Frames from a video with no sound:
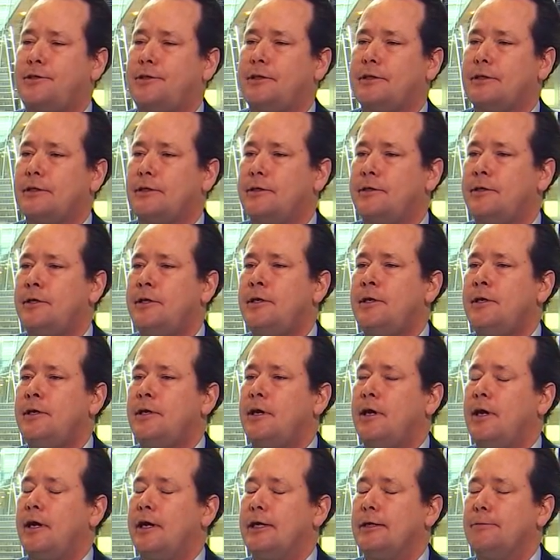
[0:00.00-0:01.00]
to the
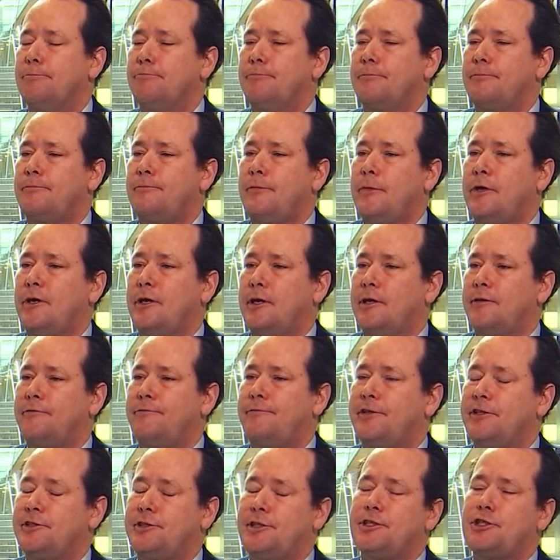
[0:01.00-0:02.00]
um, uh,
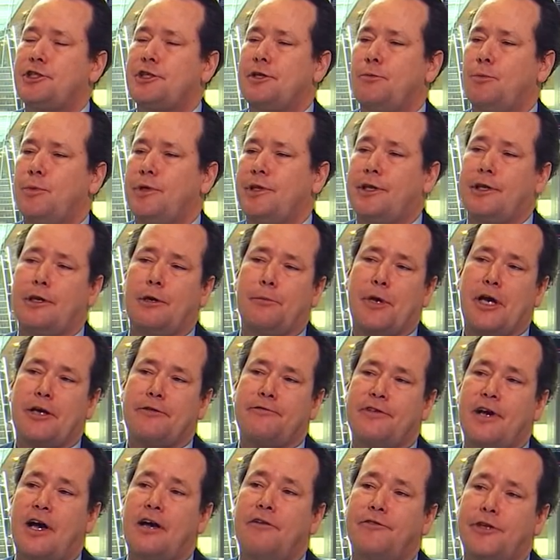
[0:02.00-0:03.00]
physician within about
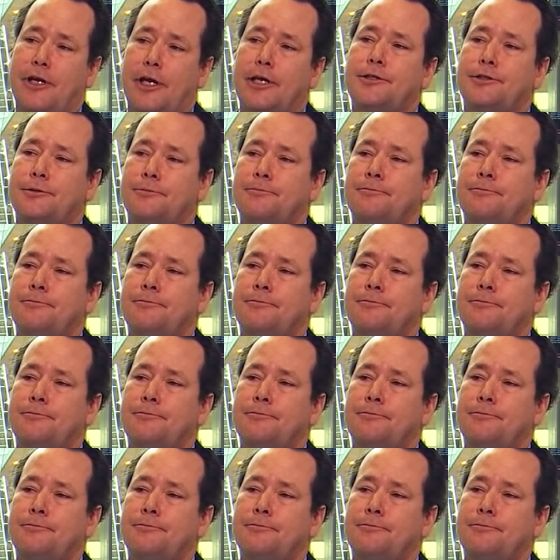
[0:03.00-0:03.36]
five days.